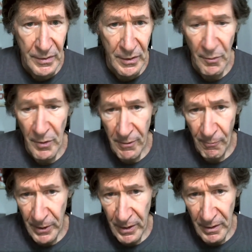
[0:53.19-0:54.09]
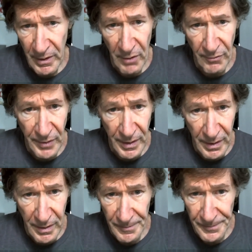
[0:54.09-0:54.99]
Whether we go
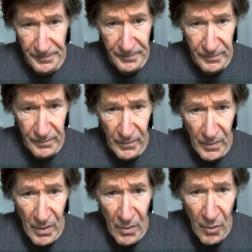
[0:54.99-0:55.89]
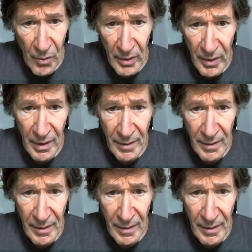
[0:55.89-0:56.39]
vegan or